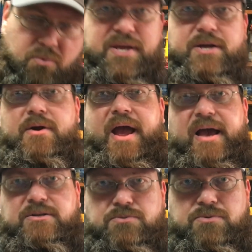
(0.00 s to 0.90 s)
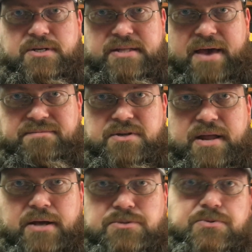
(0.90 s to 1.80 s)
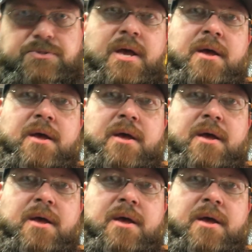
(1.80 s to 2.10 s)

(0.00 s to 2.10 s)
weaker axles, like the half-ton axles,